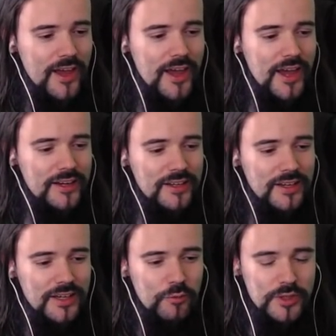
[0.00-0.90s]
and
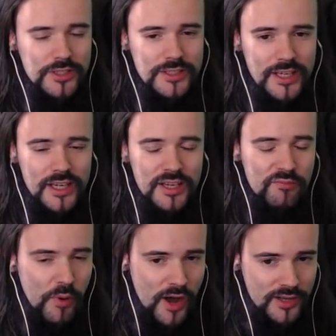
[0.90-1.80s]
it was nearly
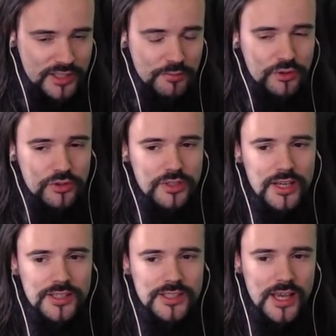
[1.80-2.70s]
impossible to
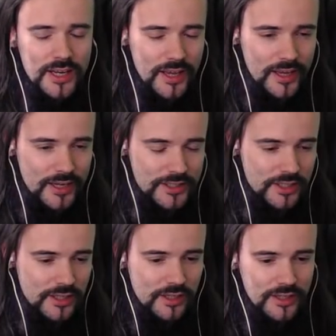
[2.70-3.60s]
get Xana
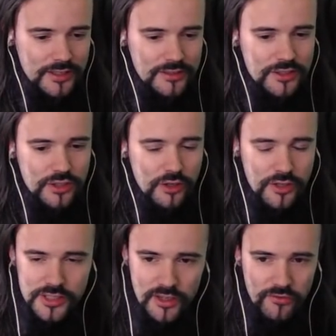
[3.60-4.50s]
8 in
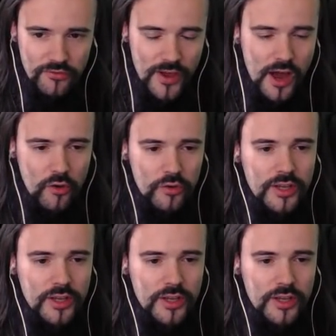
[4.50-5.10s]
solo self-found,